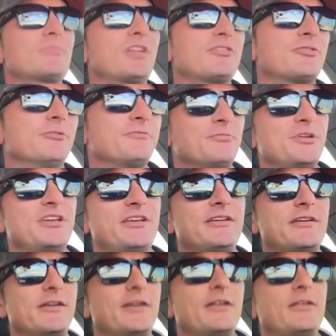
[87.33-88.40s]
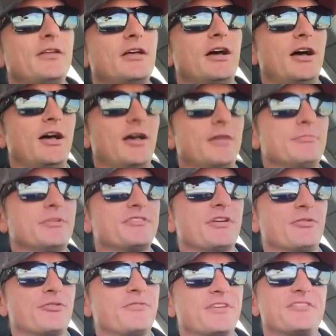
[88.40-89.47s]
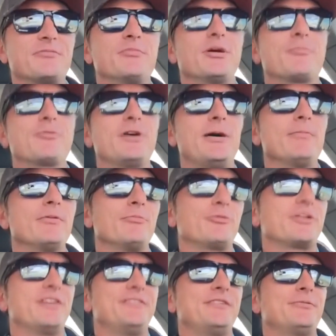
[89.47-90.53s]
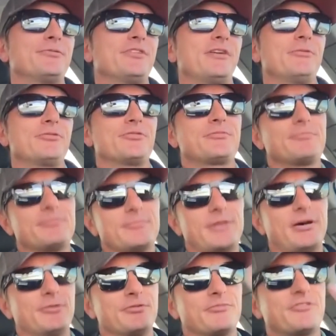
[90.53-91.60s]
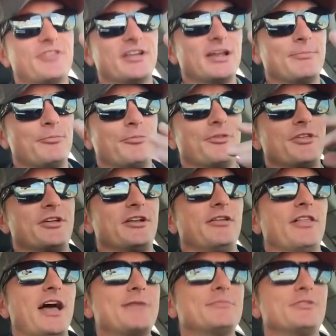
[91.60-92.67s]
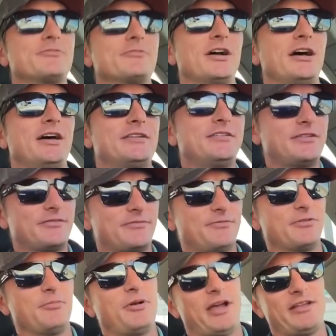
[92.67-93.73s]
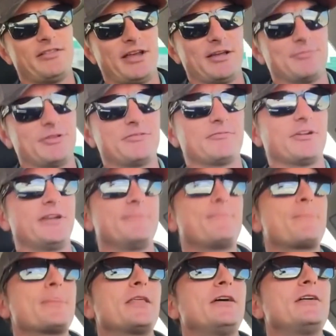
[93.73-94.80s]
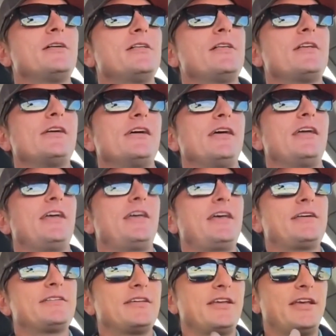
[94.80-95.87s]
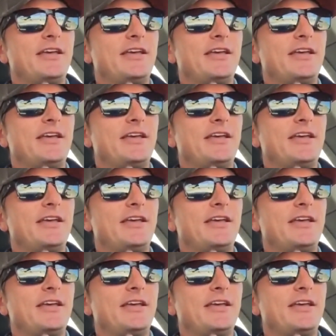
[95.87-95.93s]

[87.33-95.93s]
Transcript: So for me, as I was fixing my problem, what I did was I would set up with an alignment rod for my alignment, right, and